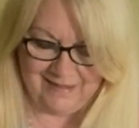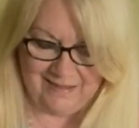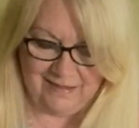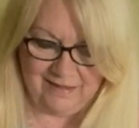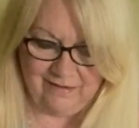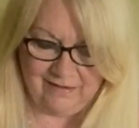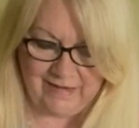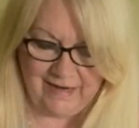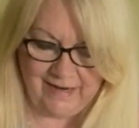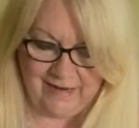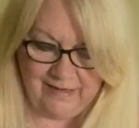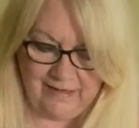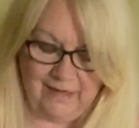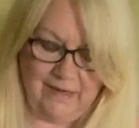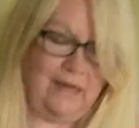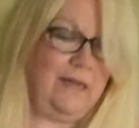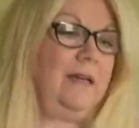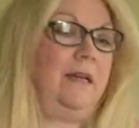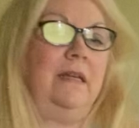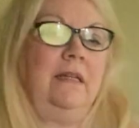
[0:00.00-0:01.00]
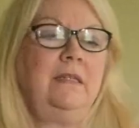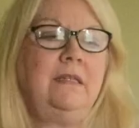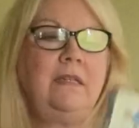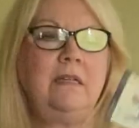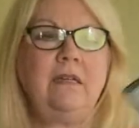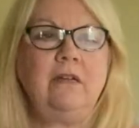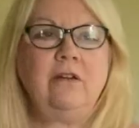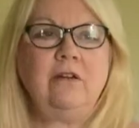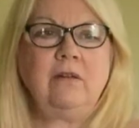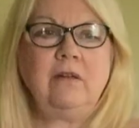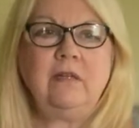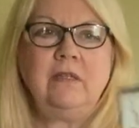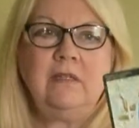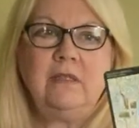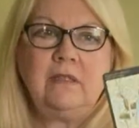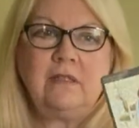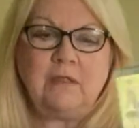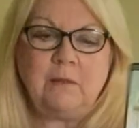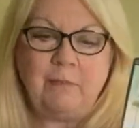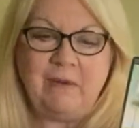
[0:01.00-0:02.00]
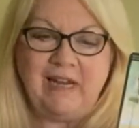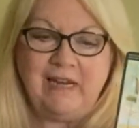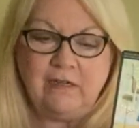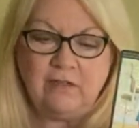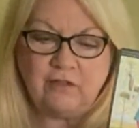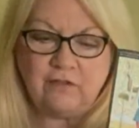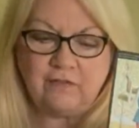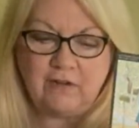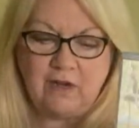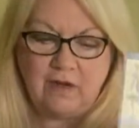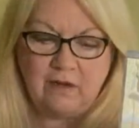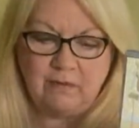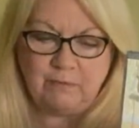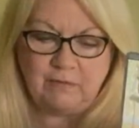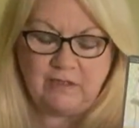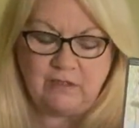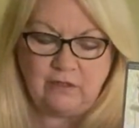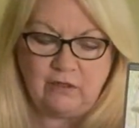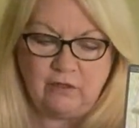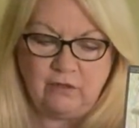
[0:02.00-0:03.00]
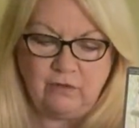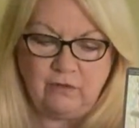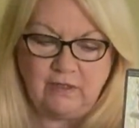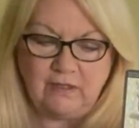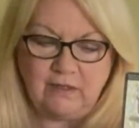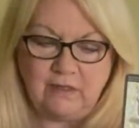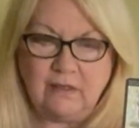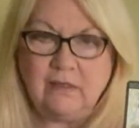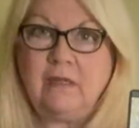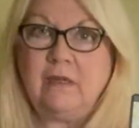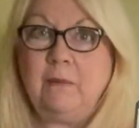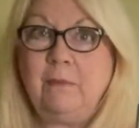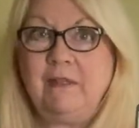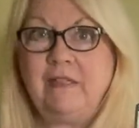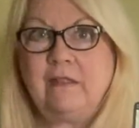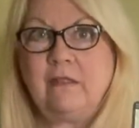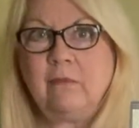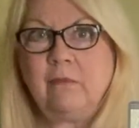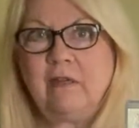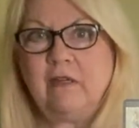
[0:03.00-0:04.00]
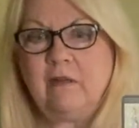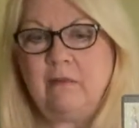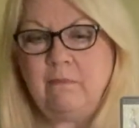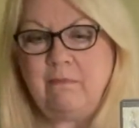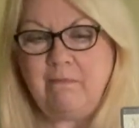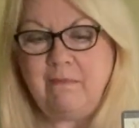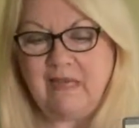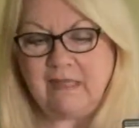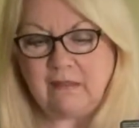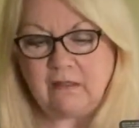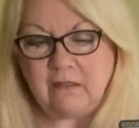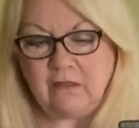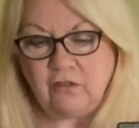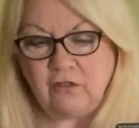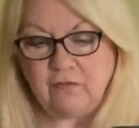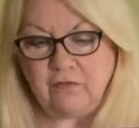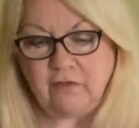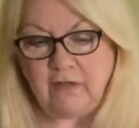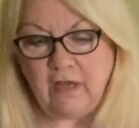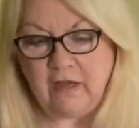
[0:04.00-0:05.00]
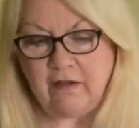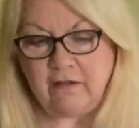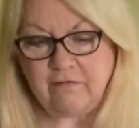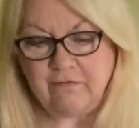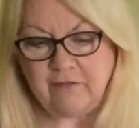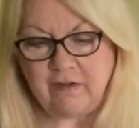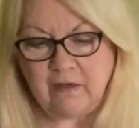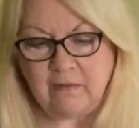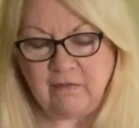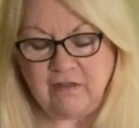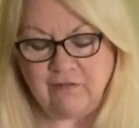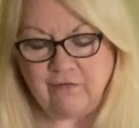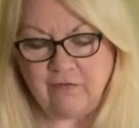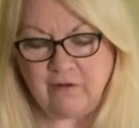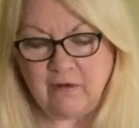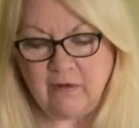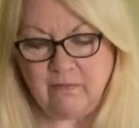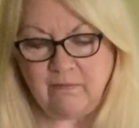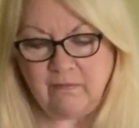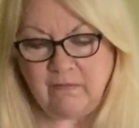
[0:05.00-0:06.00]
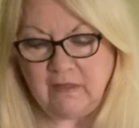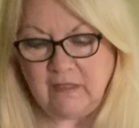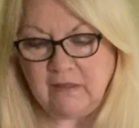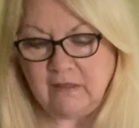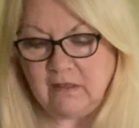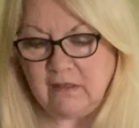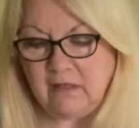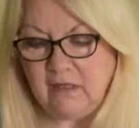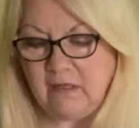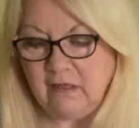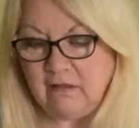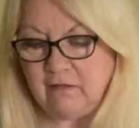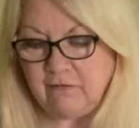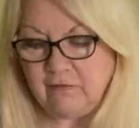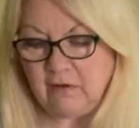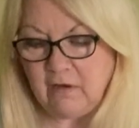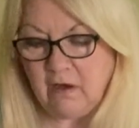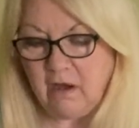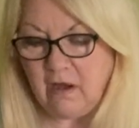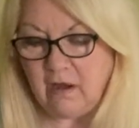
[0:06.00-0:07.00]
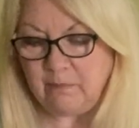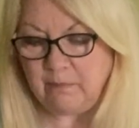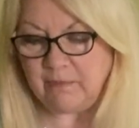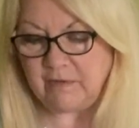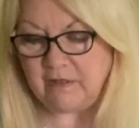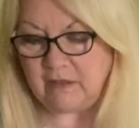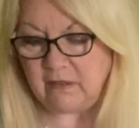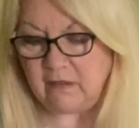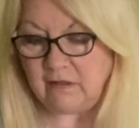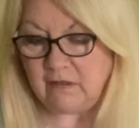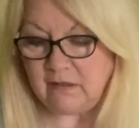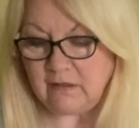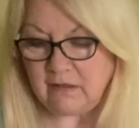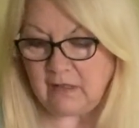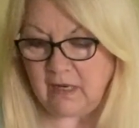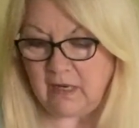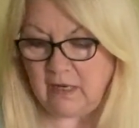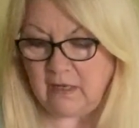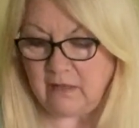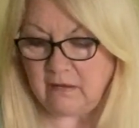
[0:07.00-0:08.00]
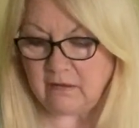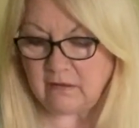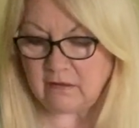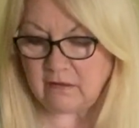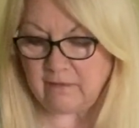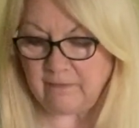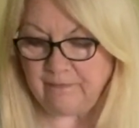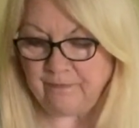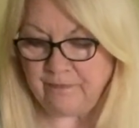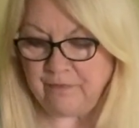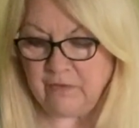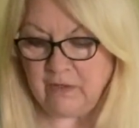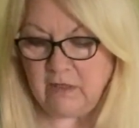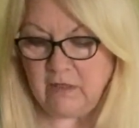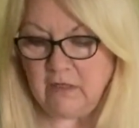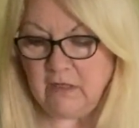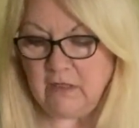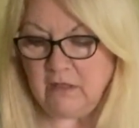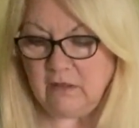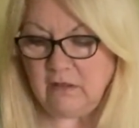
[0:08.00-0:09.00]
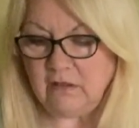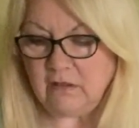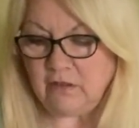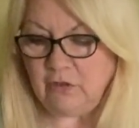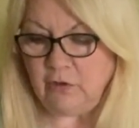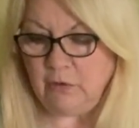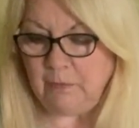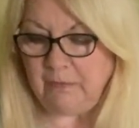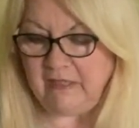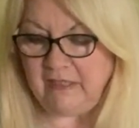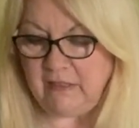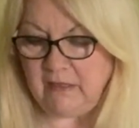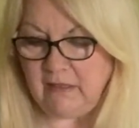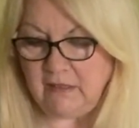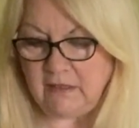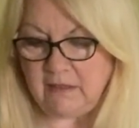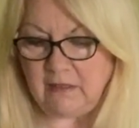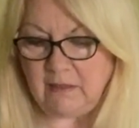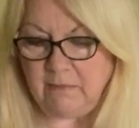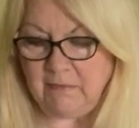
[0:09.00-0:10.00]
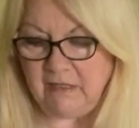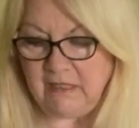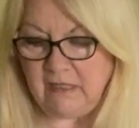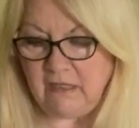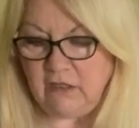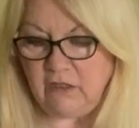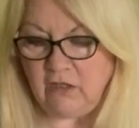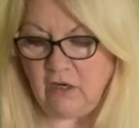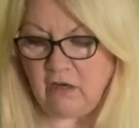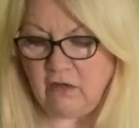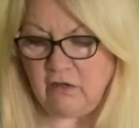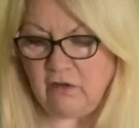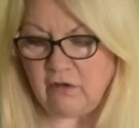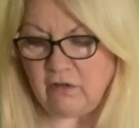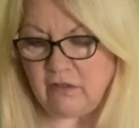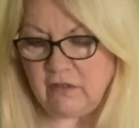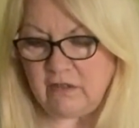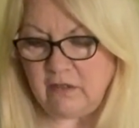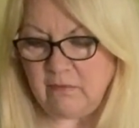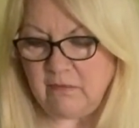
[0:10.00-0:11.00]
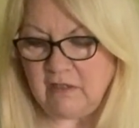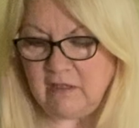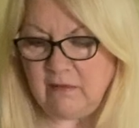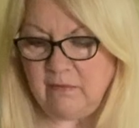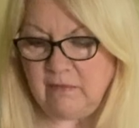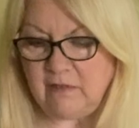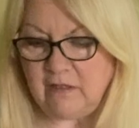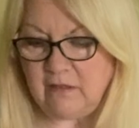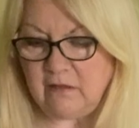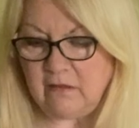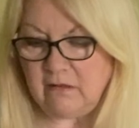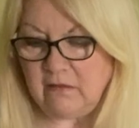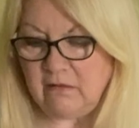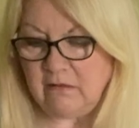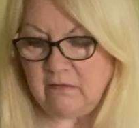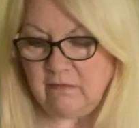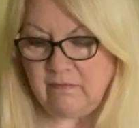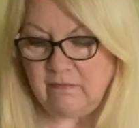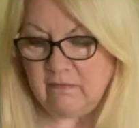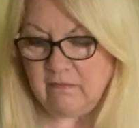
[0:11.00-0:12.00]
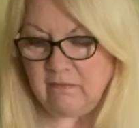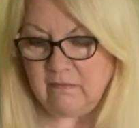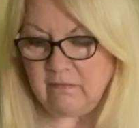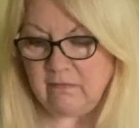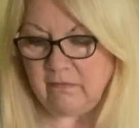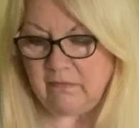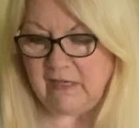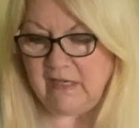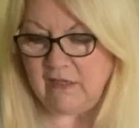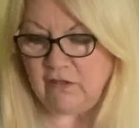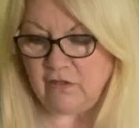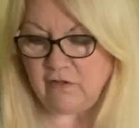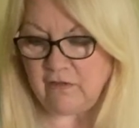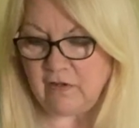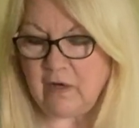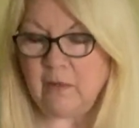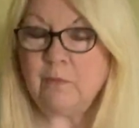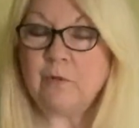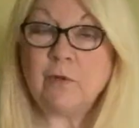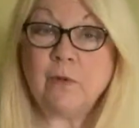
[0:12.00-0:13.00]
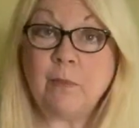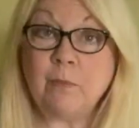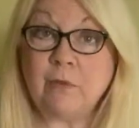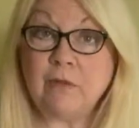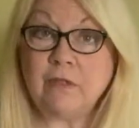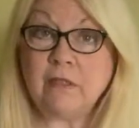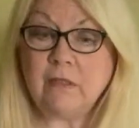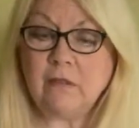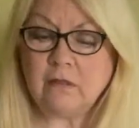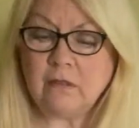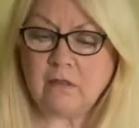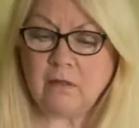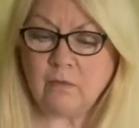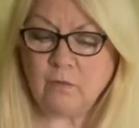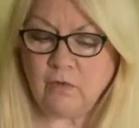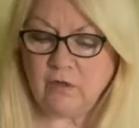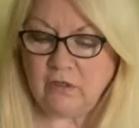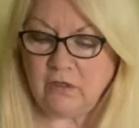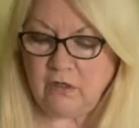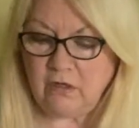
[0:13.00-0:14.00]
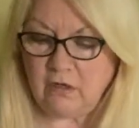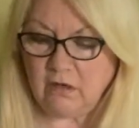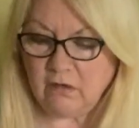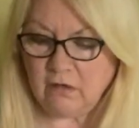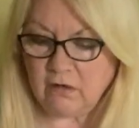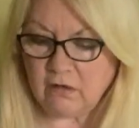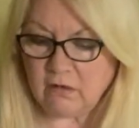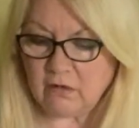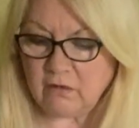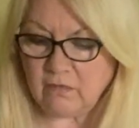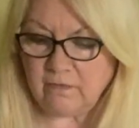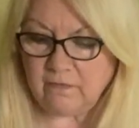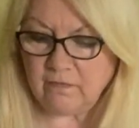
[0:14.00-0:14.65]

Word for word: Okay, and here is the Page of Cups. So this is going to be some kind of message of love coming from this King of Cups in this case. This could be somebody younger. Sometimes the Page of Cups represents someone younger.